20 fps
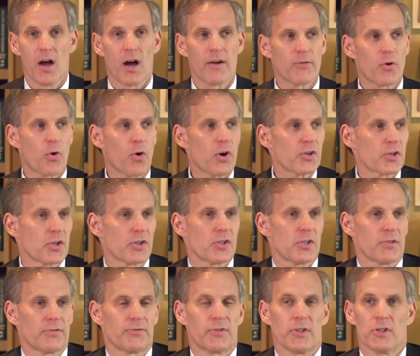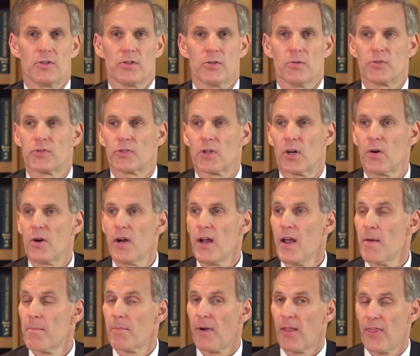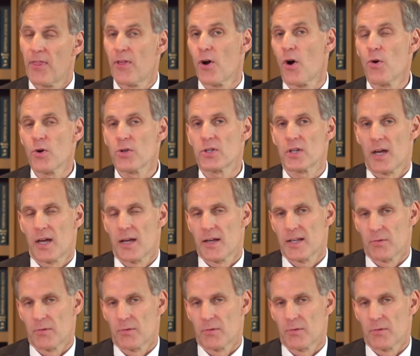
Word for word: of course you're still free to do so, but those